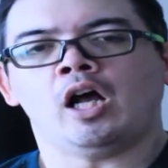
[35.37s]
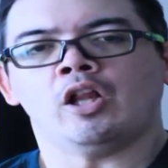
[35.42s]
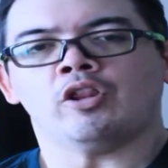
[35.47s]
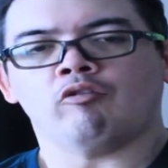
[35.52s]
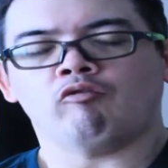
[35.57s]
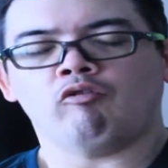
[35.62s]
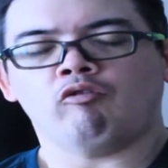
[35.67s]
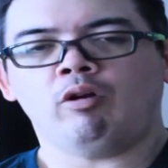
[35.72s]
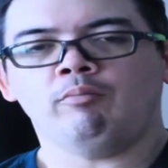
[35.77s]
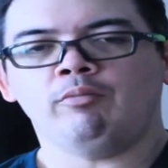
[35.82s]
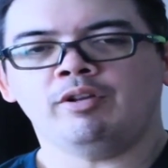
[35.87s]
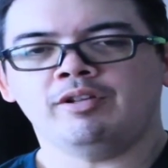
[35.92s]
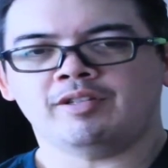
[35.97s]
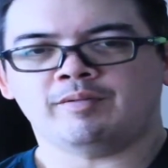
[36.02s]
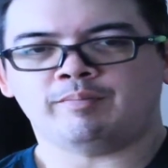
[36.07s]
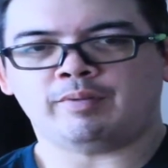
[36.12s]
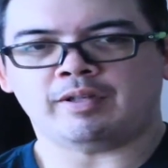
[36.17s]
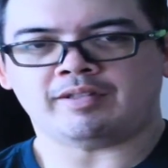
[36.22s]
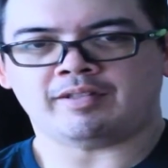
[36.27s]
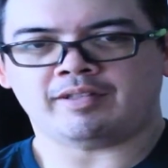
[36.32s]
The Romans
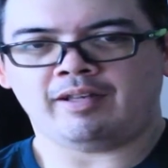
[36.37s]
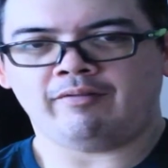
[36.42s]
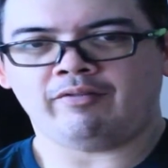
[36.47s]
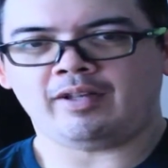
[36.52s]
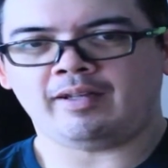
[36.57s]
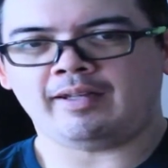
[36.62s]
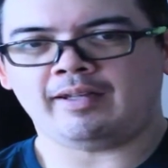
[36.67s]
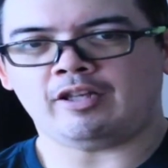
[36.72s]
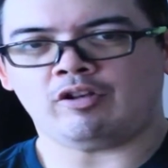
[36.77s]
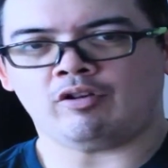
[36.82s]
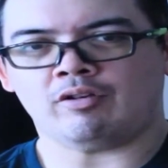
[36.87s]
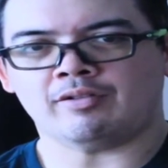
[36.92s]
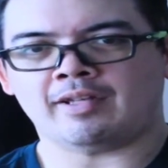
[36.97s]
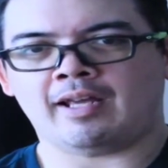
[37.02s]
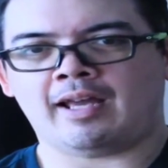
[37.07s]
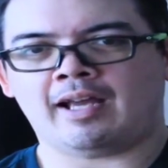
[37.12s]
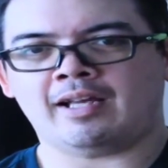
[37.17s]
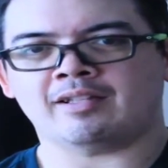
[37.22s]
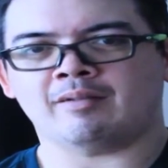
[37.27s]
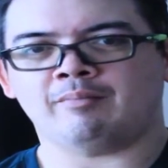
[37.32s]
specifically used
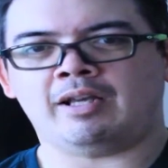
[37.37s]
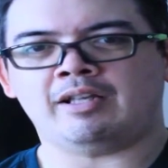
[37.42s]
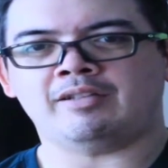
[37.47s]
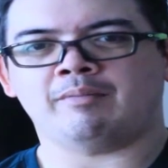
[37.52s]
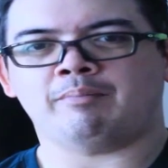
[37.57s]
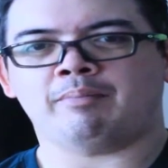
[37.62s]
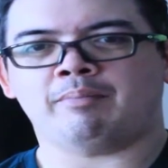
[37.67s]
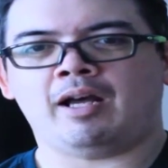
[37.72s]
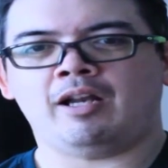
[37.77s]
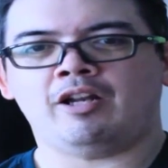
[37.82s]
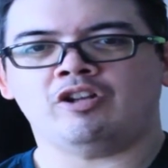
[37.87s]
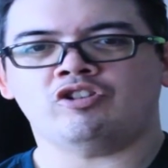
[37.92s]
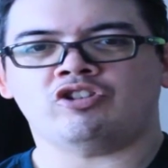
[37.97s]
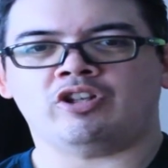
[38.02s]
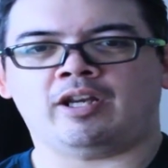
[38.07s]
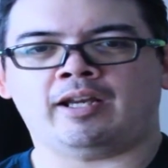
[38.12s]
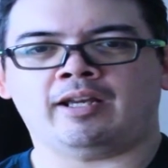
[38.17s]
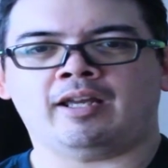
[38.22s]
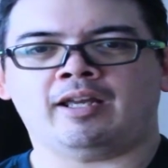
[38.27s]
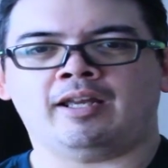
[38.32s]
it as a means of
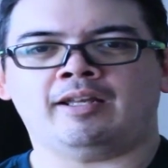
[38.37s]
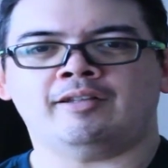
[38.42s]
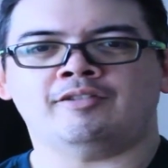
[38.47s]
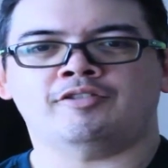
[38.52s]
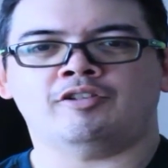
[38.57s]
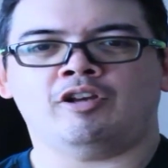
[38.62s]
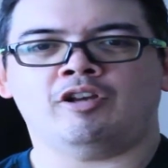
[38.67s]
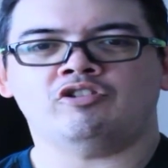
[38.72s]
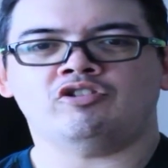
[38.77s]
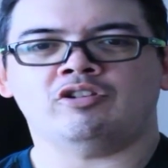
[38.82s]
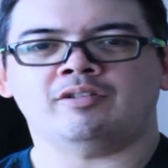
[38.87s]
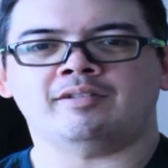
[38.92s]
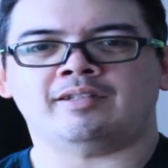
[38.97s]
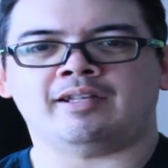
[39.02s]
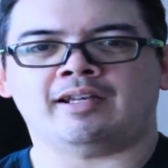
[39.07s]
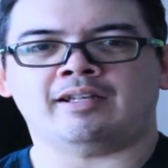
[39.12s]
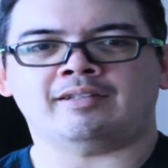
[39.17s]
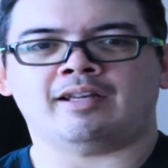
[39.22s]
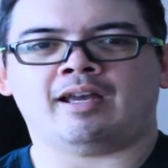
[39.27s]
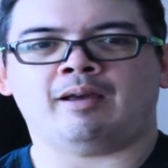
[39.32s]
punishing
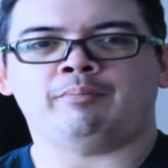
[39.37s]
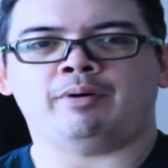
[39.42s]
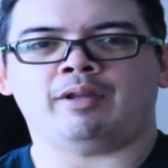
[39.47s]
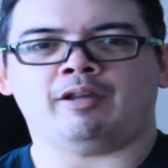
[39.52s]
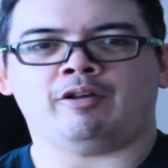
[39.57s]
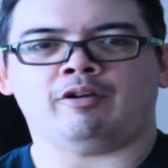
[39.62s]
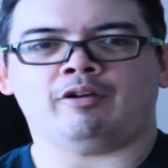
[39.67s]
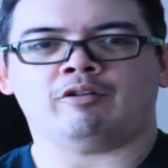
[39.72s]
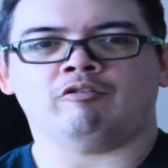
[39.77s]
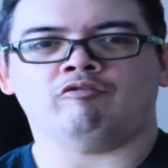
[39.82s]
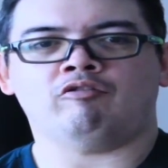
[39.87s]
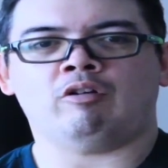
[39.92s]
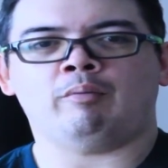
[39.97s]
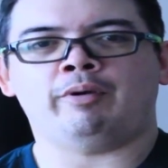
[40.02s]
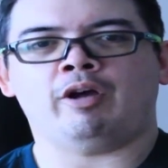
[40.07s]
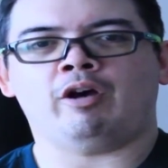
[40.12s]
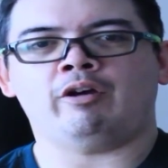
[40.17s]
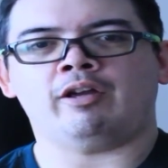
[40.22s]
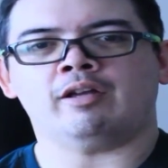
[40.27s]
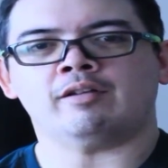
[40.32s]
insurgencies and political
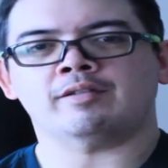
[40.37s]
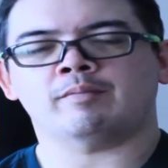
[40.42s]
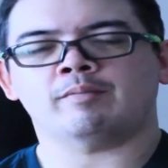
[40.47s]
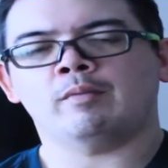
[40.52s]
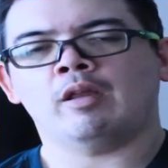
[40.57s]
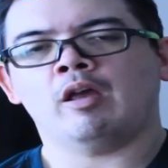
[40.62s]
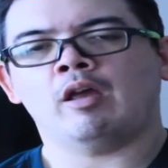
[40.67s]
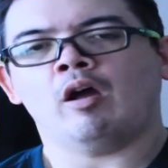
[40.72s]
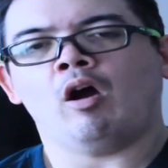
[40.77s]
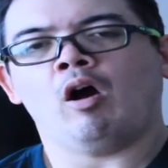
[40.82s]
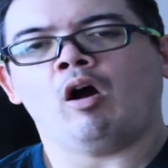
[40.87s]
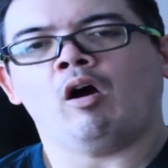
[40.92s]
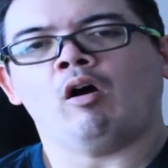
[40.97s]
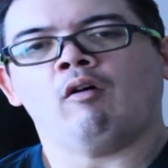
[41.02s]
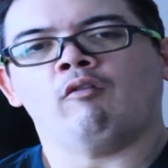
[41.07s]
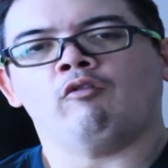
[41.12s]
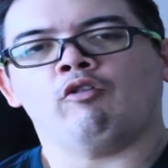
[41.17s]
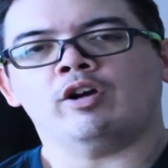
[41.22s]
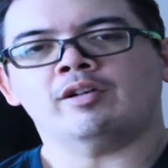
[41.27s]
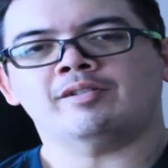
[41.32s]
rebellions.
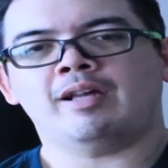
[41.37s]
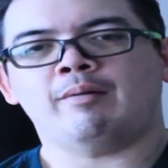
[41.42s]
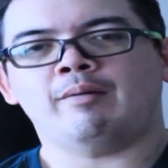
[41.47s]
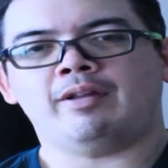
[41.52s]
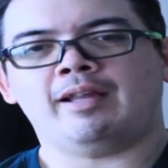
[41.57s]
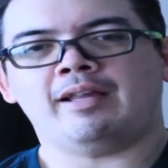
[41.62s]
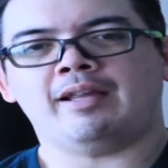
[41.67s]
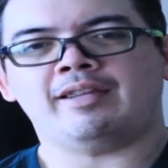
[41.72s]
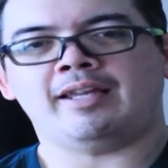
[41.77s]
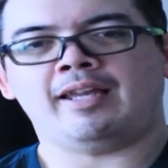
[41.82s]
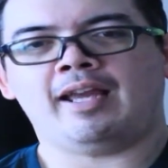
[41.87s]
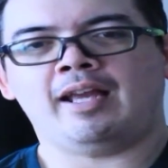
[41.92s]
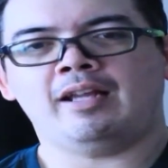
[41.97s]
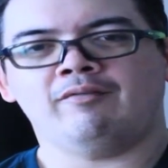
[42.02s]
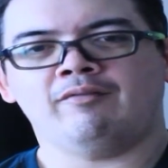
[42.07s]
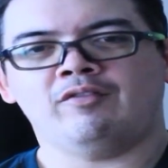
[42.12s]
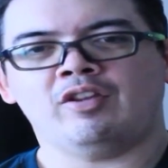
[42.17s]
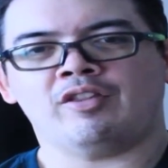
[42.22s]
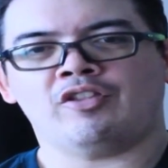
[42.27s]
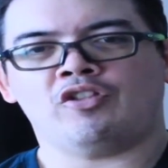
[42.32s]
For example, at the end
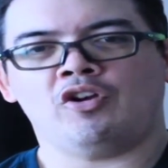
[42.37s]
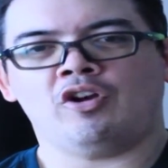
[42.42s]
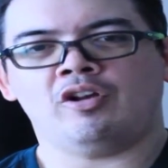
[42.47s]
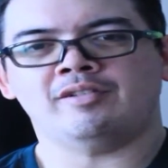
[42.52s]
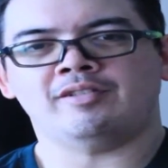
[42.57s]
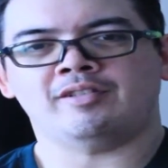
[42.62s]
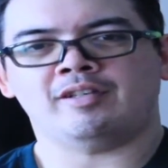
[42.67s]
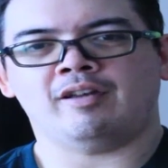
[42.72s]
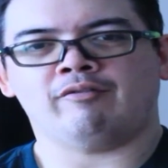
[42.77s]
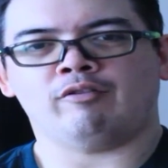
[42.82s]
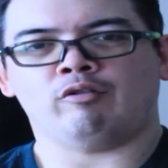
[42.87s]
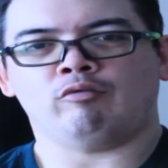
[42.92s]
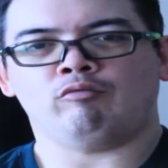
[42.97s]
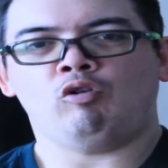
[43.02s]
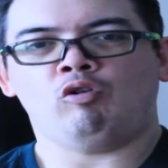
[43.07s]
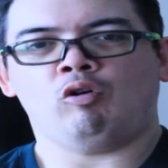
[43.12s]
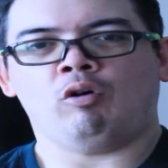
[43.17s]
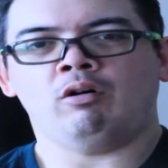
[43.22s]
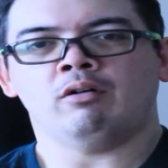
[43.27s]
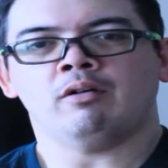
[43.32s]
of the Third Civil
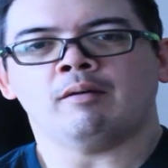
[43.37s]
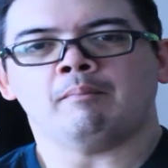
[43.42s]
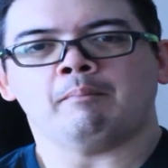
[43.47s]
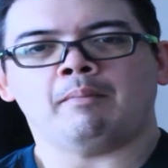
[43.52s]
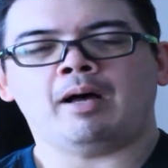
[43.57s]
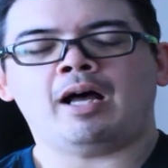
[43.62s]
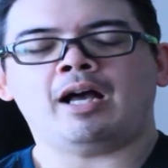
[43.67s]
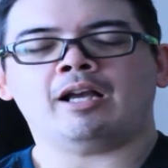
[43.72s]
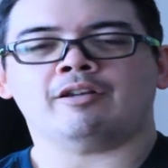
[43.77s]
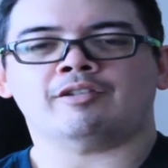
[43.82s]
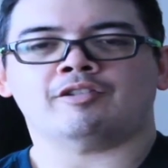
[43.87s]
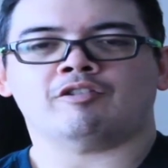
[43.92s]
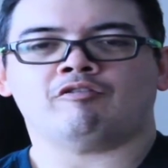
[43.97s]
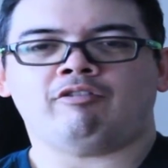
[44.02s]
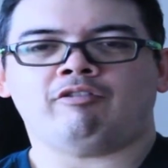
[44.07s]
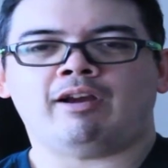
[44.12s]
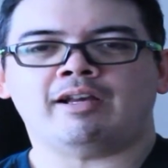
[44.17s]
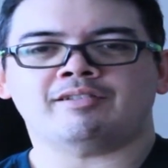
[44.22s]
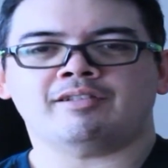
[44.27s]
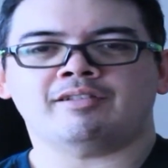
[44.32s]
War, Marcus
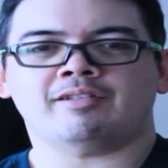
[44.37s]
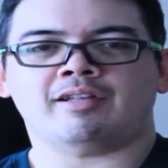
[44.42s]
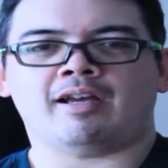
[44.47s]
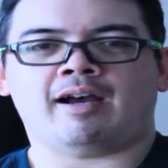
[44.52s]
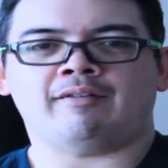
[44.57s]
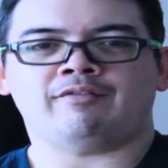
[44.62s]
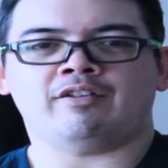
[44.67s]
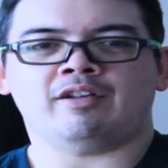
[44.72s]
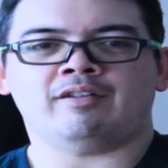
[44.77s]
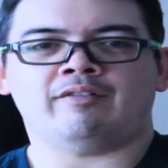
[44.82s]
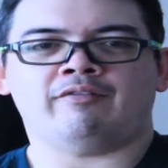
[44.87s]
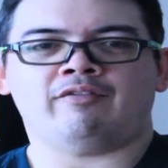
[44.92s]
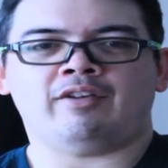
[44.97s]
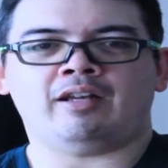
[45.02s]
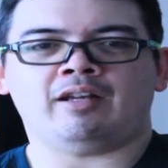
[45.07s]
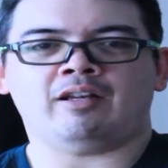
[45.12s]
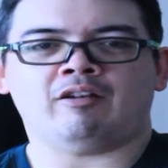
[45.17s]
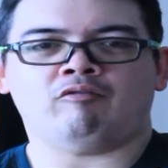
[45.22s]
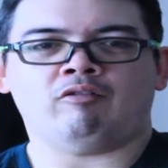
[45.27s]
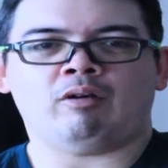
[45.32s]
Crassus, after
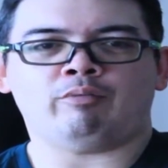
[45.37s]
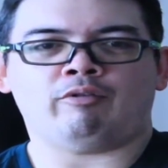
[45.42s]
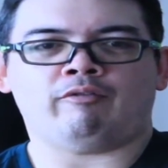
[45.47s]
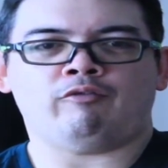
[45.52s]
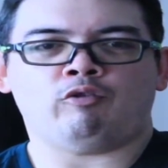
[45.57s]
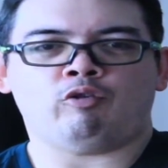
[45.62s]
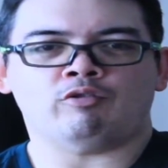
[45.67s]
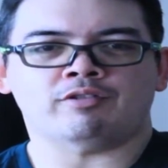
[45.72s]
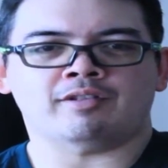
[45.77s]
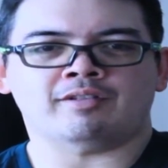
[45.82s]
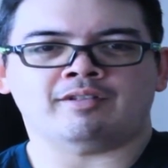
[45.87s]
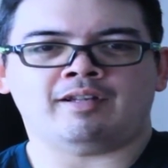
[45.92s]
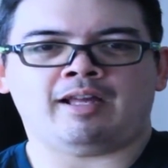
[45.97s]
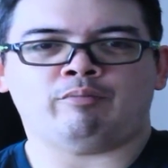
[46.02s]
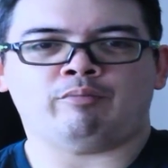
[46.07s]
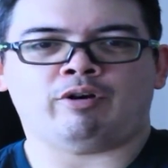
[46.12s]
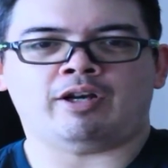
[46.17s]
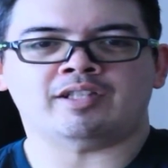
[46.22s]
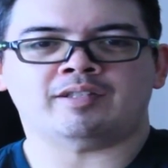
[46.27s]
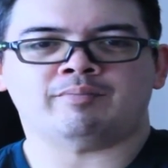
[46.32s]
defeating the rebel forces
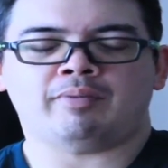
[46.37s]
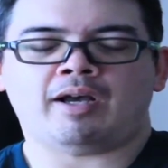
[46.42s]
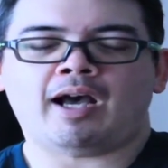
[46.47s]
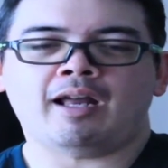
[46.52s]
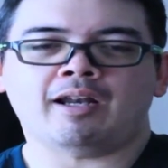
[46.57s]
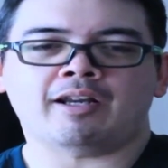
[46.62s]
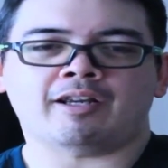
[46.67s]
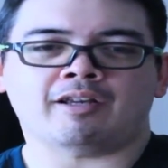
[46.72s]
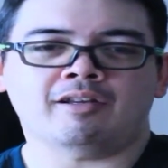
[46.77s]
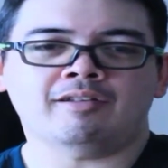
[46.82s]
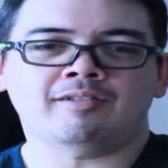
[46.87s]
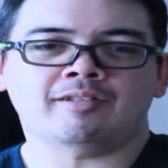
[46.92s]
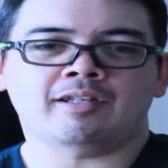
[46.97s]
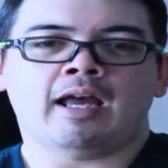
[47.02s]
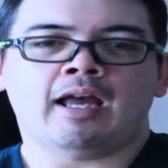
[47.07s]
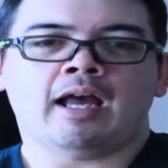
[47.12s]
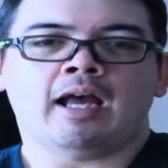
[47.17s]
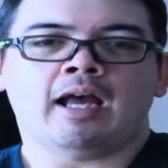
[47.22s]
led by Spartacus,